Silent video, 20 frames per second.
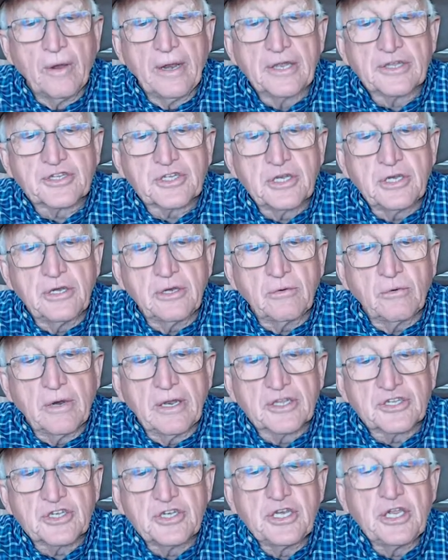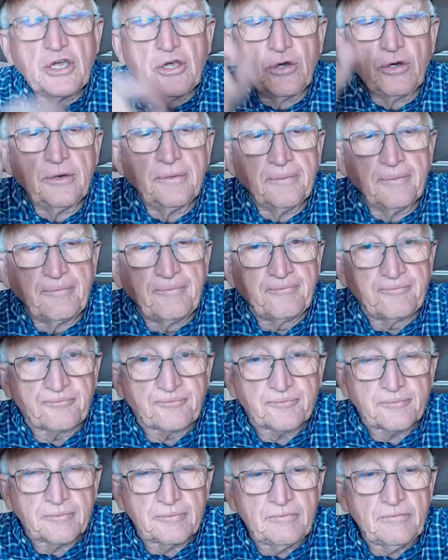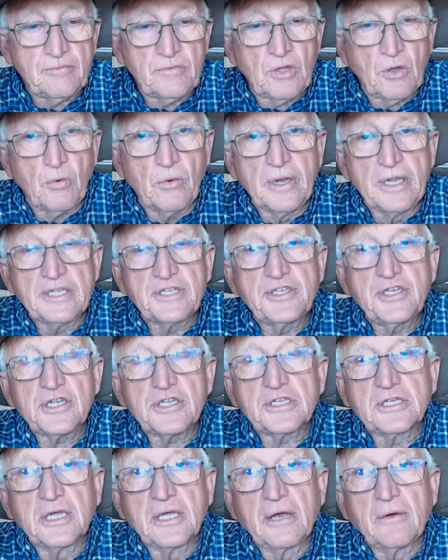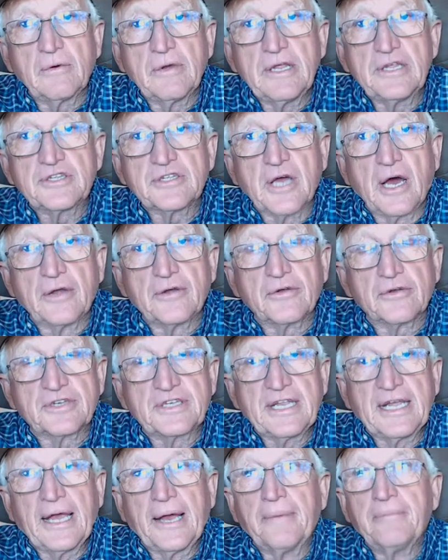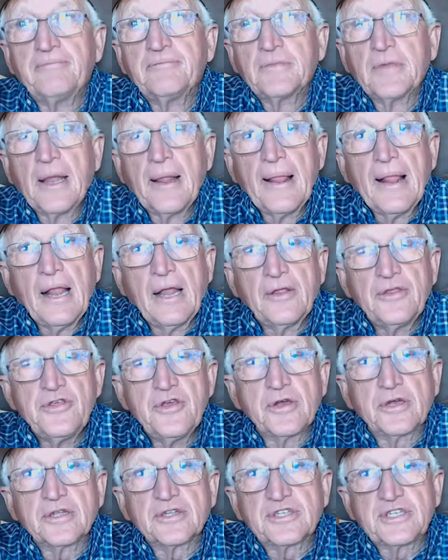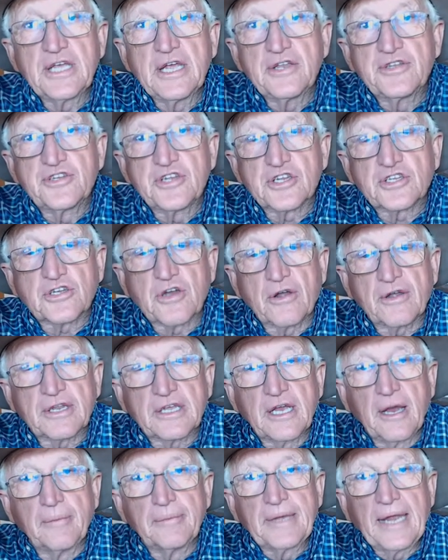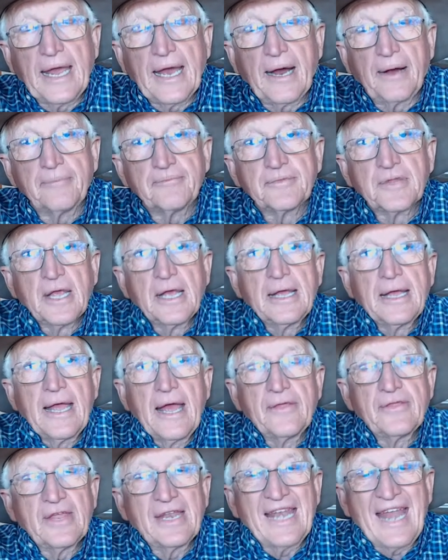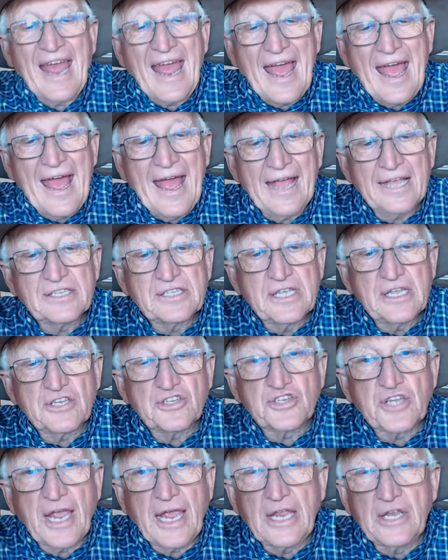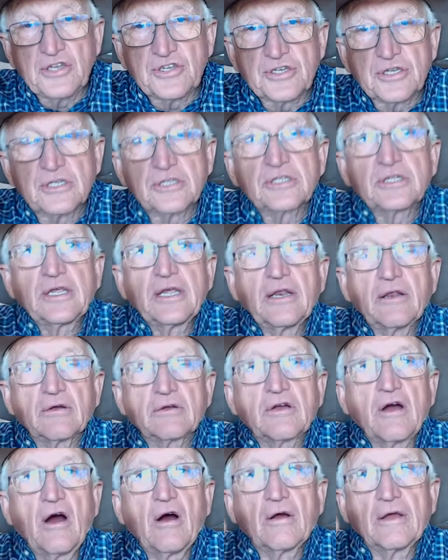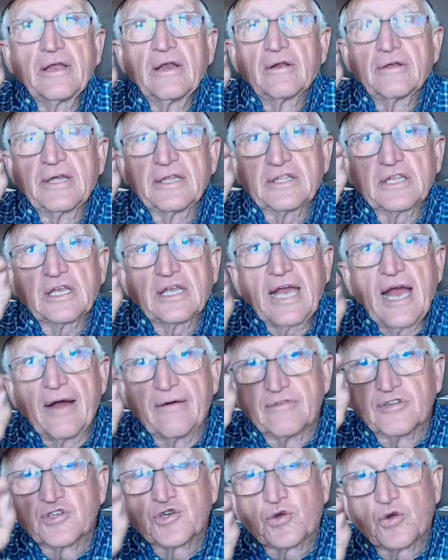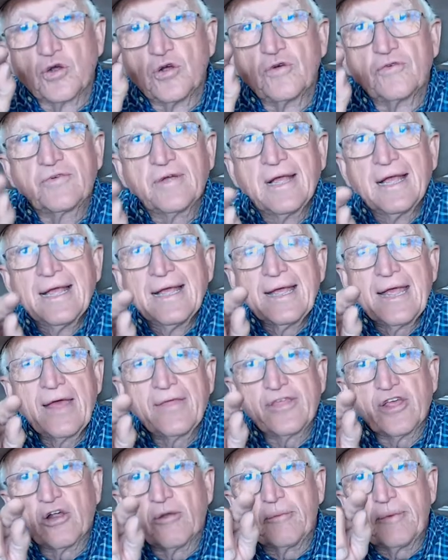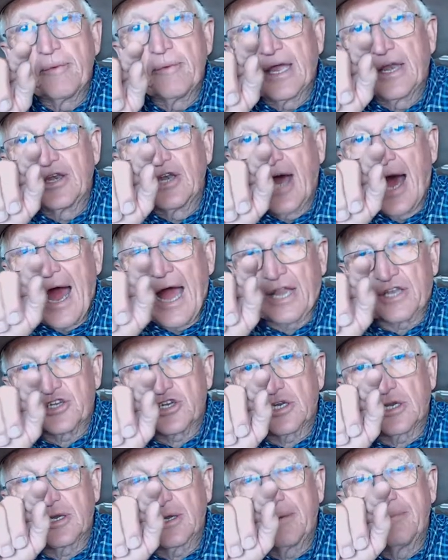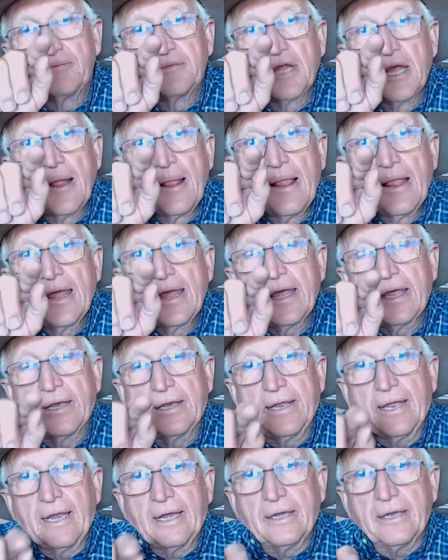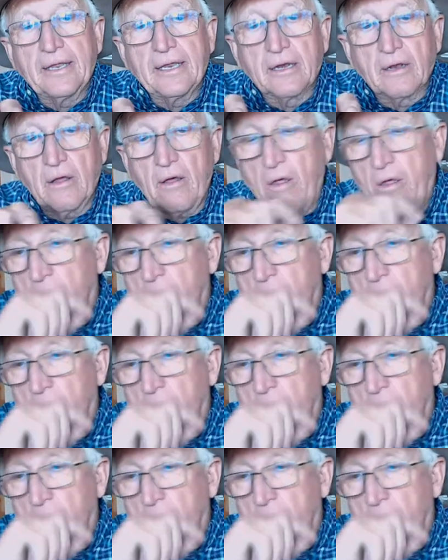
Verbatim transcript: when it's when it's new, when he's just a, when he's under 10, you can see it just start to come down. And then as it changes, it'll call it'll get the Galvayne's groove, and there'll be a notch. And and it'll